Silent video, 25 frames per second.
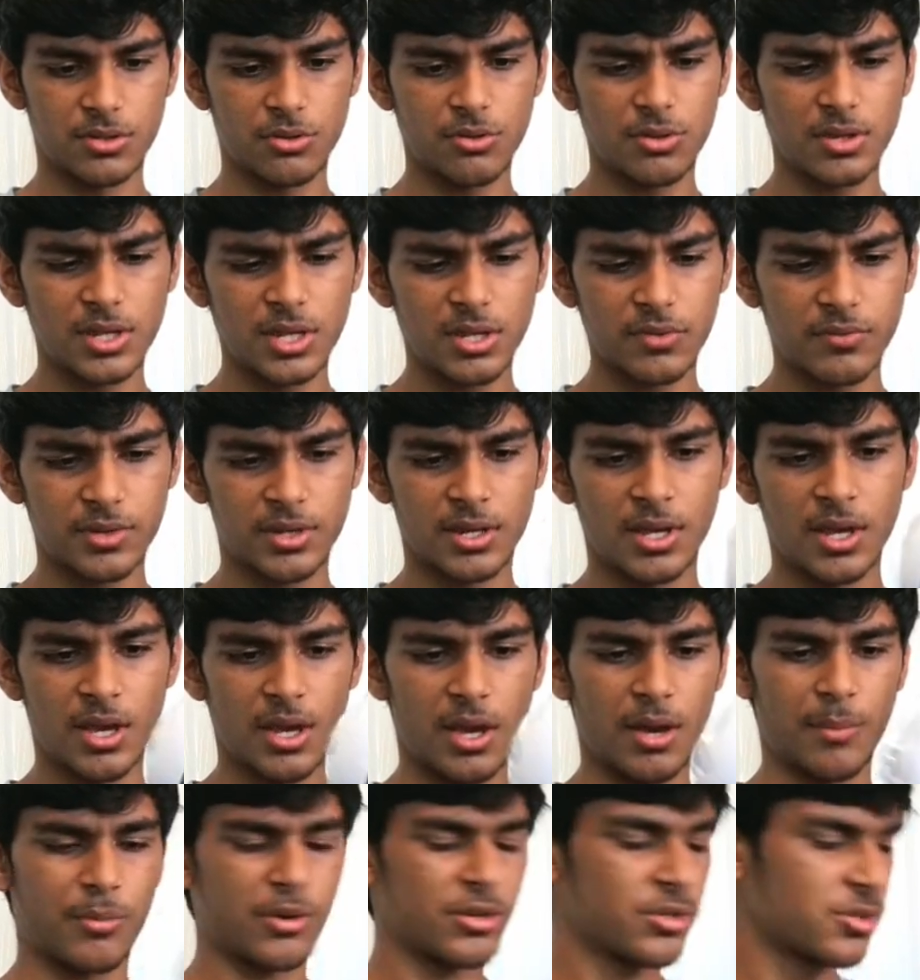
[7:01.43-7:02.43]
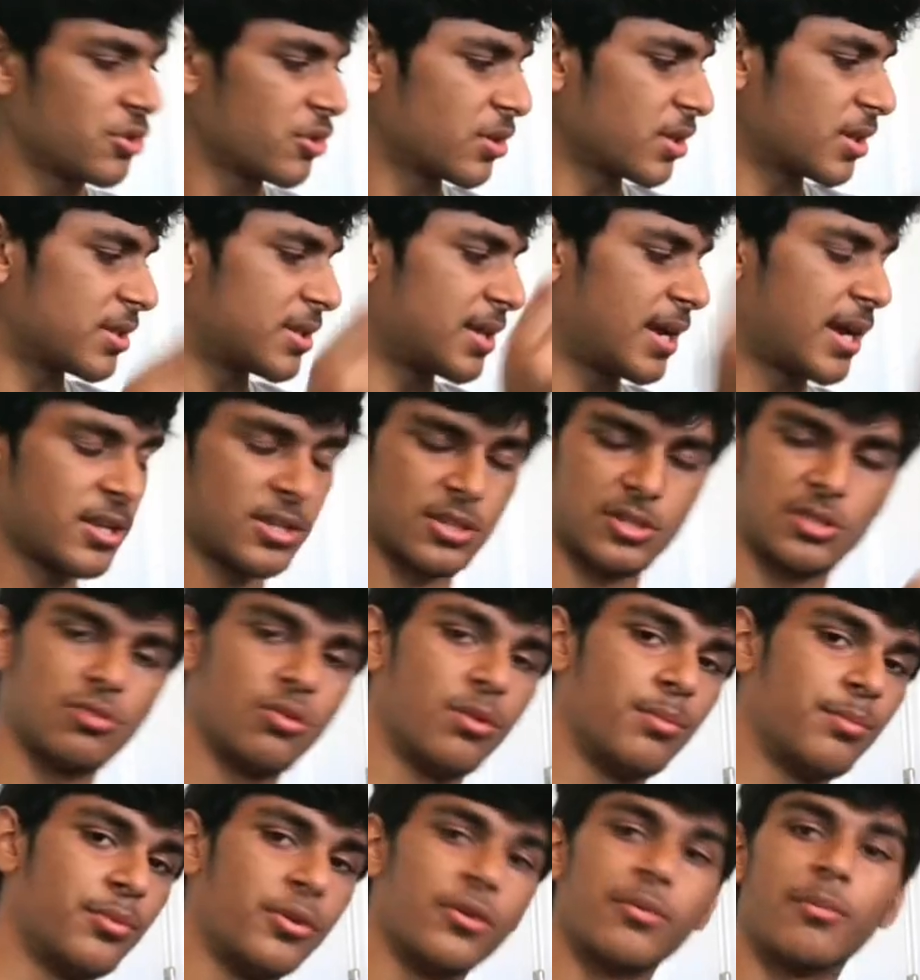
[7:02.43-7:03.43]
You can even, pretty sure you could attach it to a
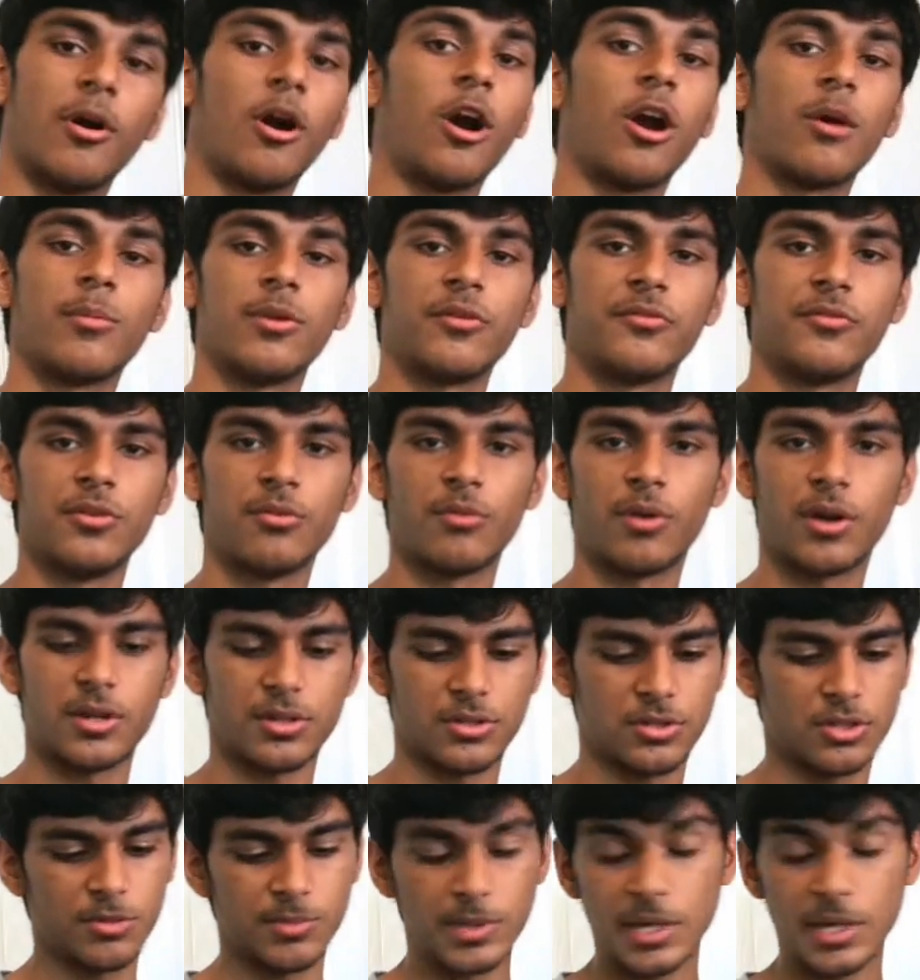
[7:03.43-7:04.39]
boom arm if you wanted to,